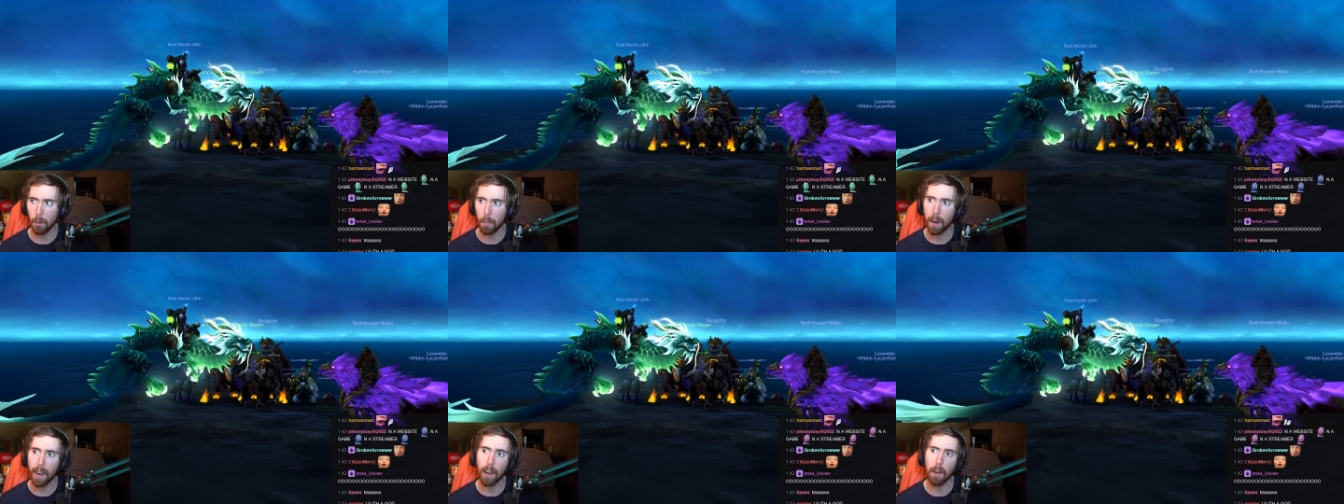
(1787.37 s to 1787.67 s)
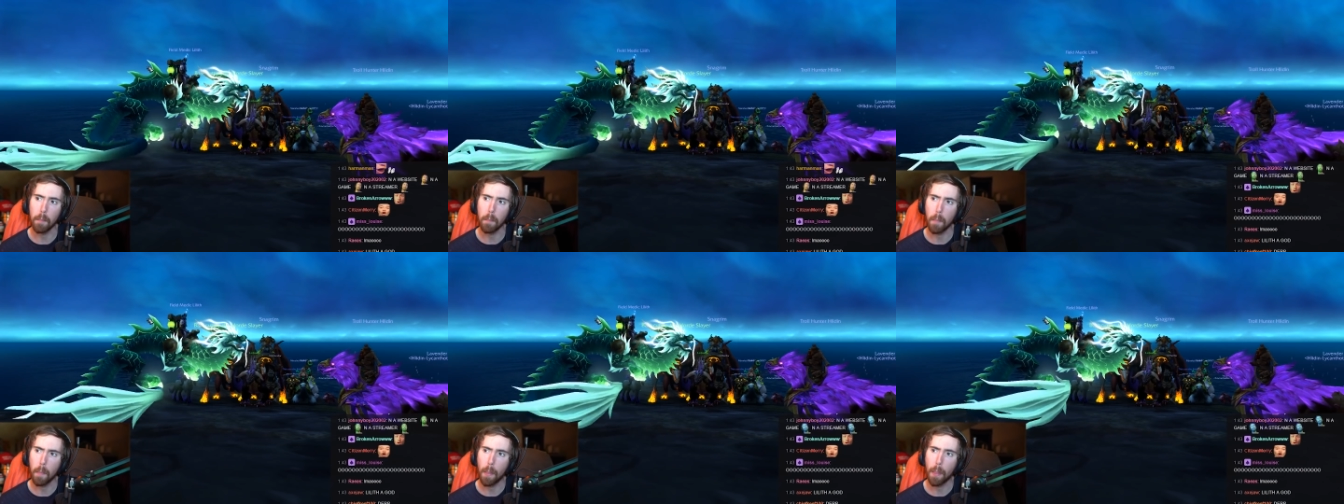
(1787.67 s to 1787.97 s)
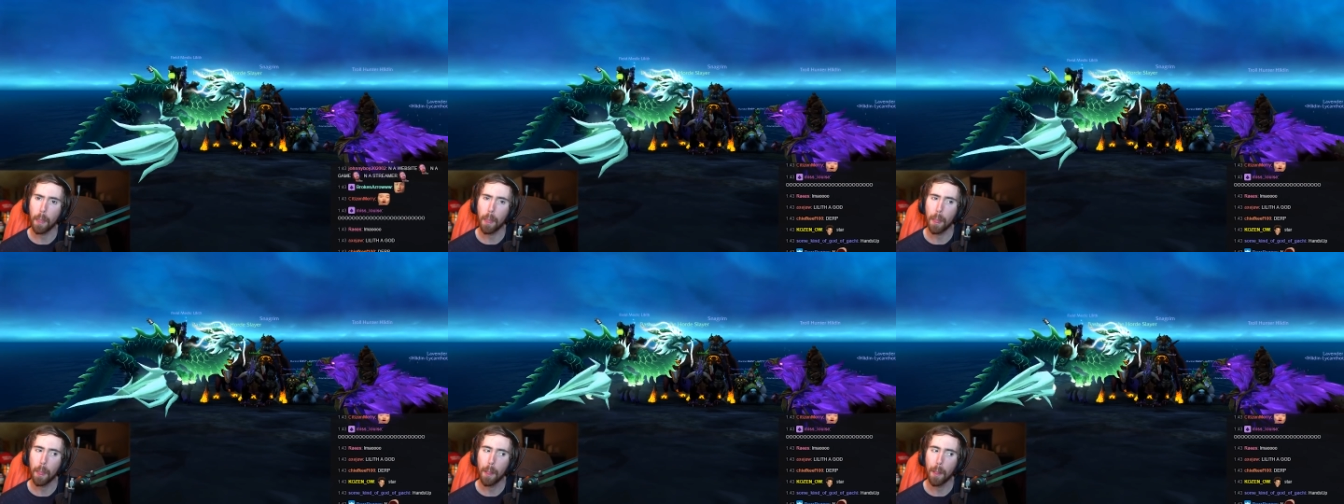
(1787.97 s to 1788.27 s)
mount?
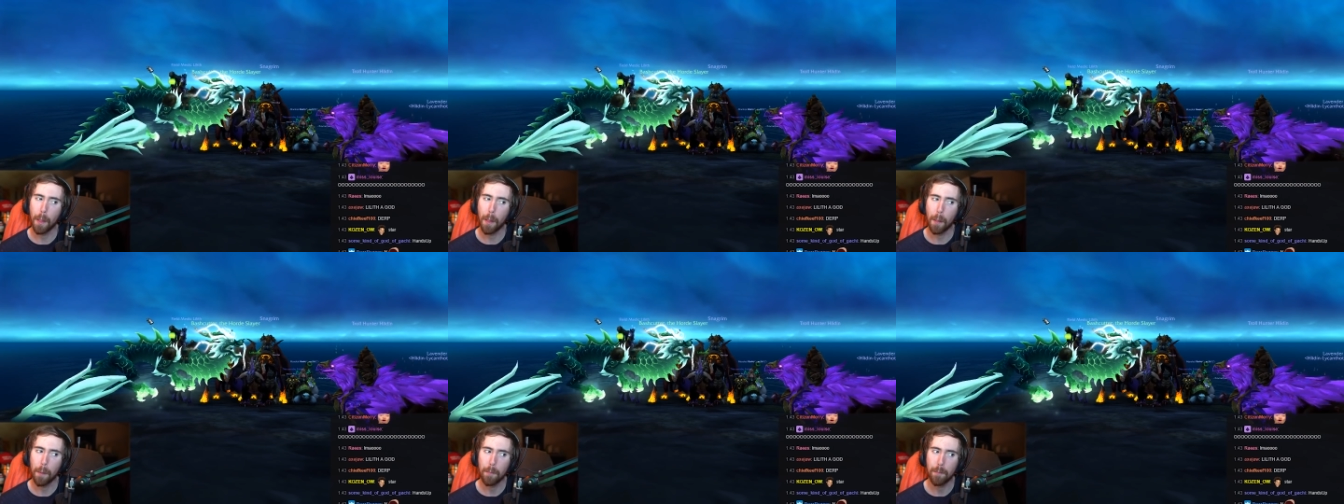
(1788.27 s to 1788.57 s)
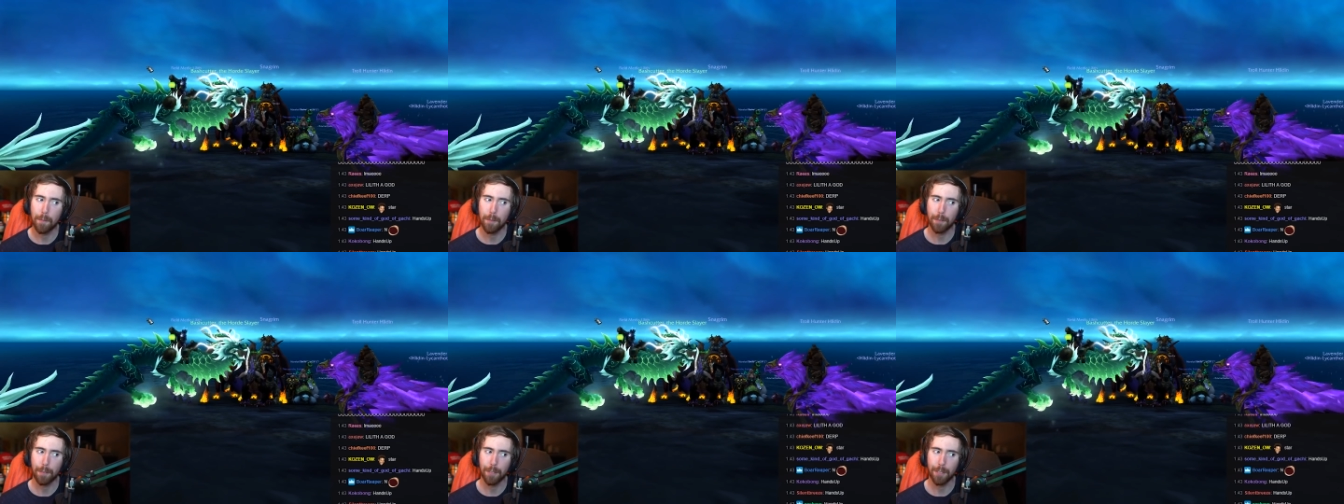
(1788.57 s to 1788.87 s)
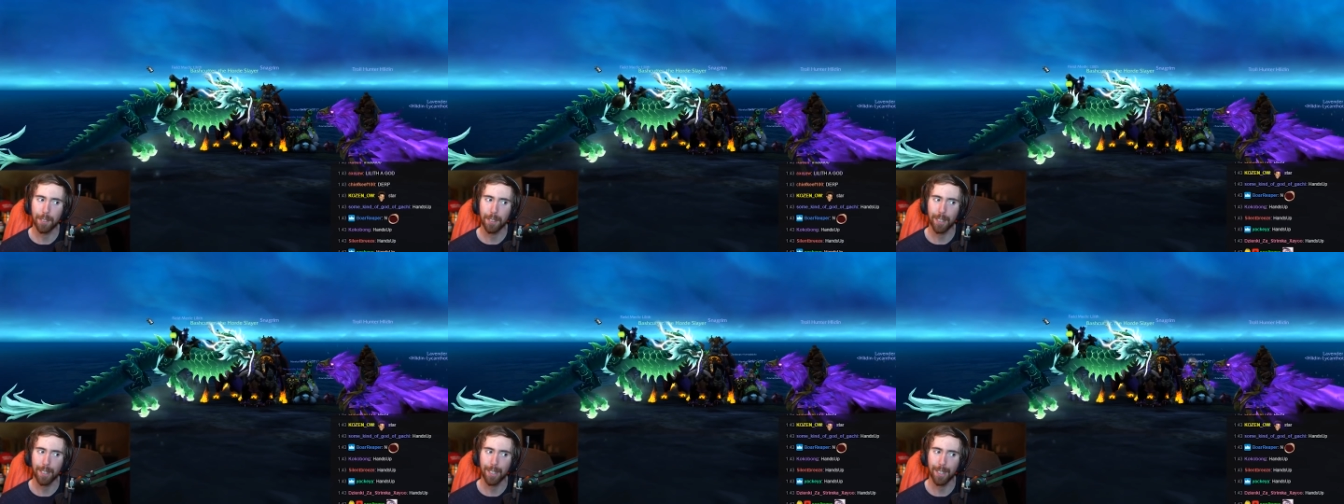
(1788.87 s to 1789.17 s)

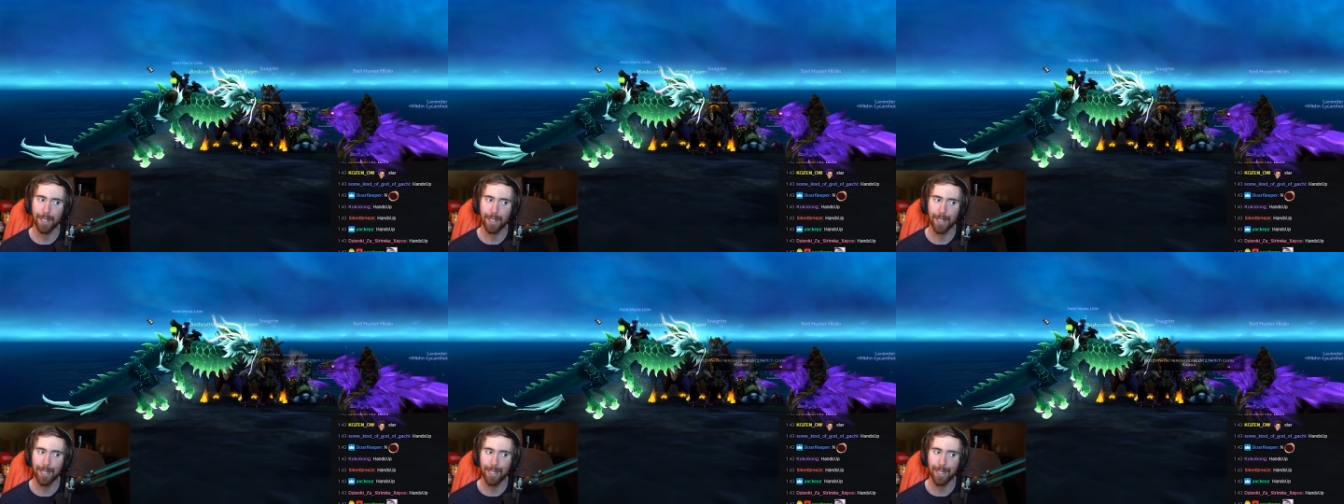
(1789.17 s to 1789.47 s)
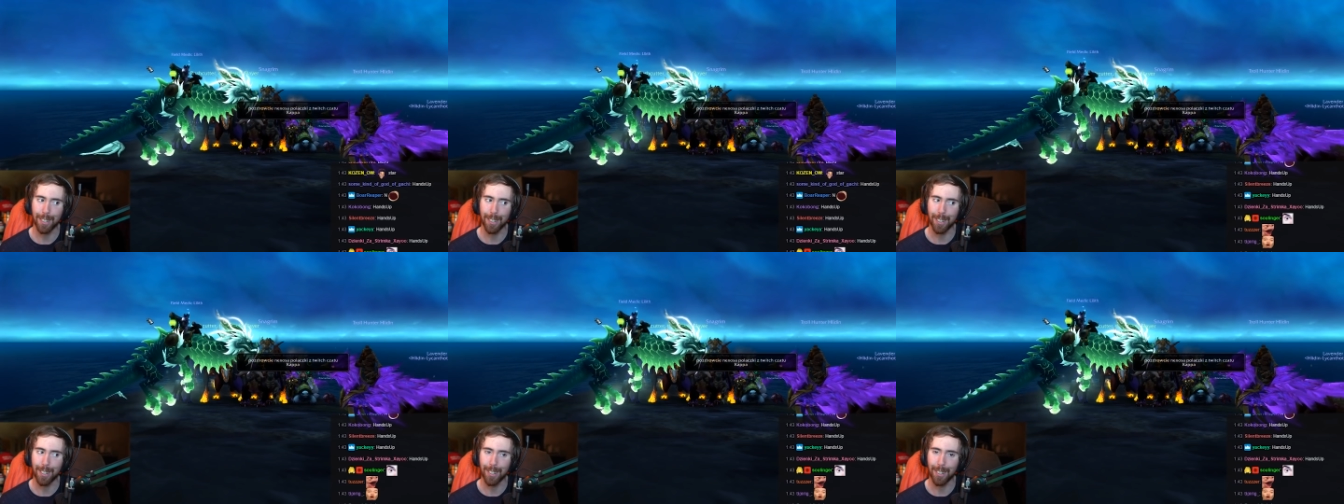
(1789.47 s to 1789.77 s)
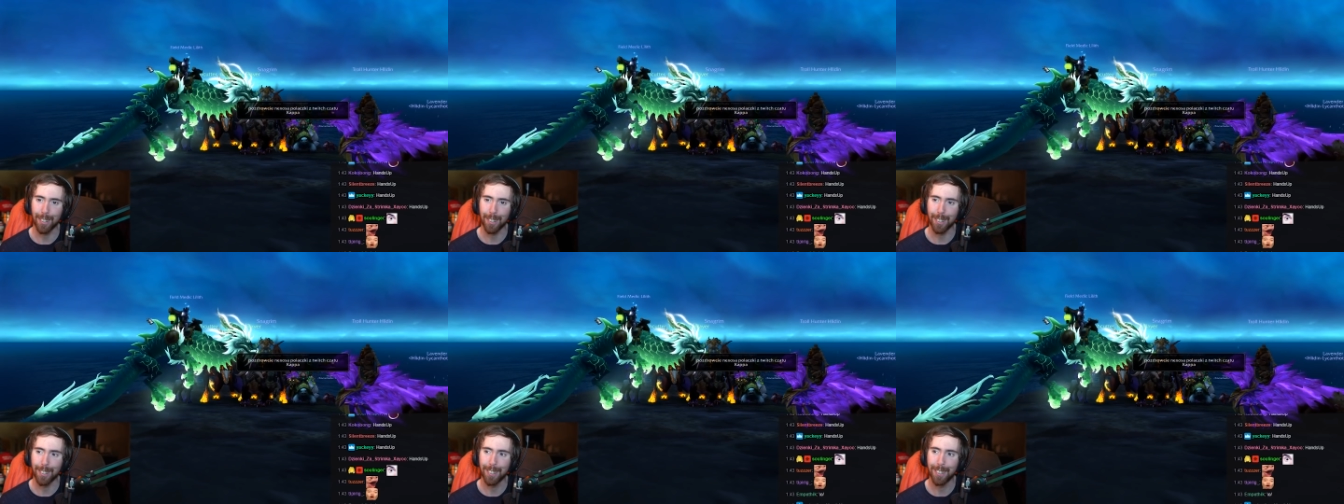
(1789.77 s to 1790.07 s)

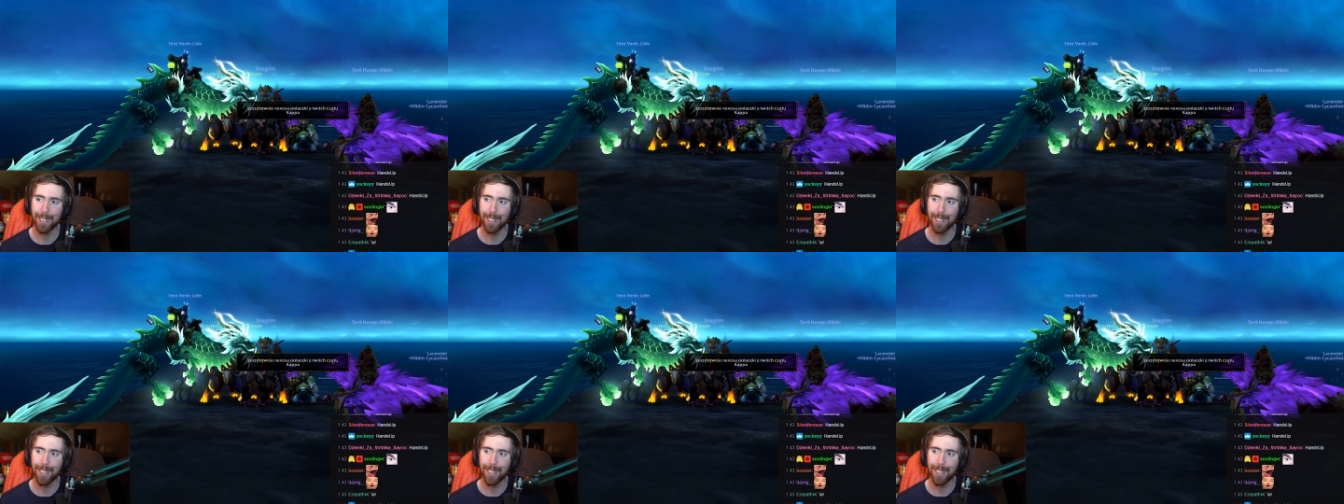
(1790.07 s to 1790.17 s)
Uh-oh.